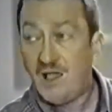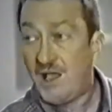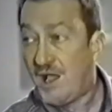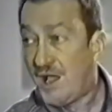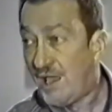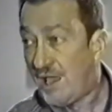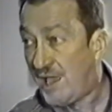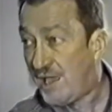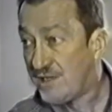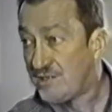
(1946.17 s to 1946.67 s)

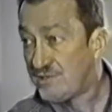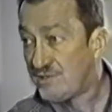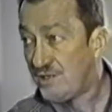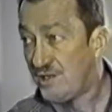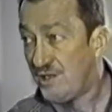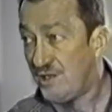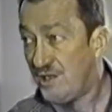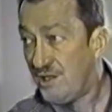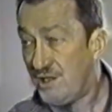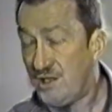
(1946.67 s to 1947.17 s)
I asked,
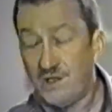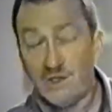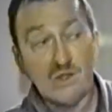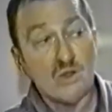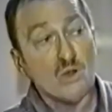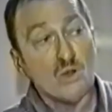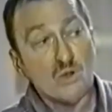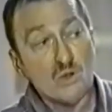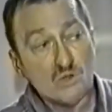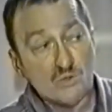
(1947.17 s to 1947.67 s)

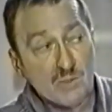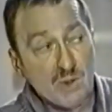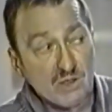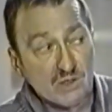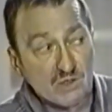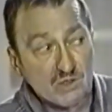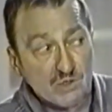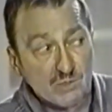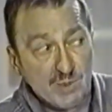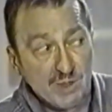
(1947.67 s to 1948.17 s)
whose
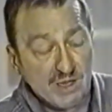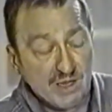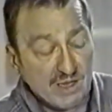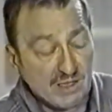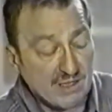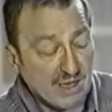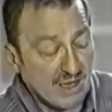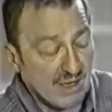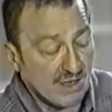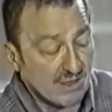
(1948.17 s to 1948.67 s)
mother is
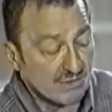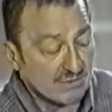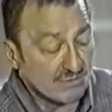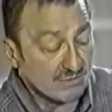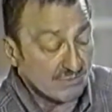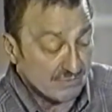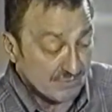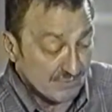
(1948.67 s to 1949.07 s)
speaking now?